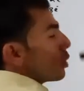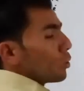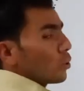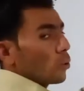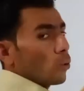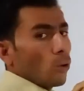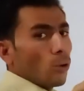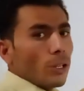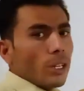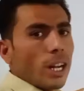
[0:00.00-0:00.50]

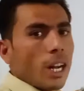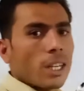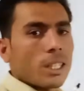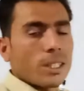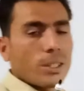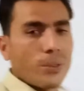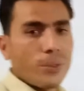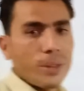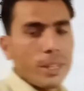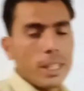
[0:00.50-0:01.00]
do
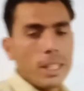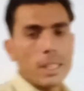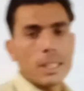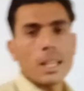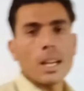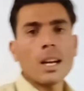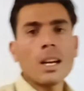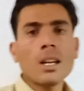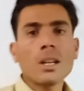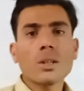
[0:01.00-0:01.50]
not feel
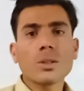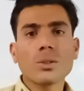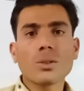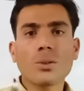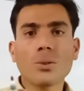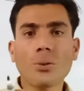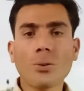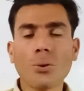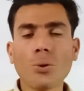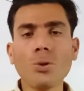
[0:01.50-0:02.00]
the
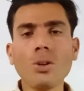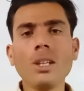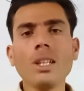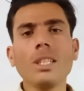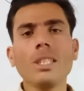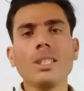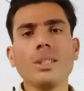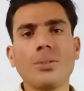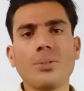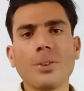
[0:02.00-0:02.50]
full
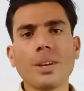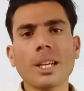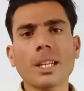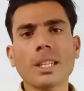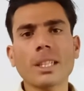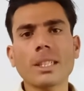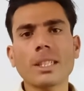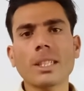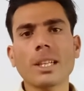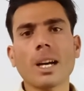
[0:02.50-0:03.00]

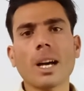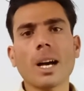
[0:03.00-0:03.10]
effect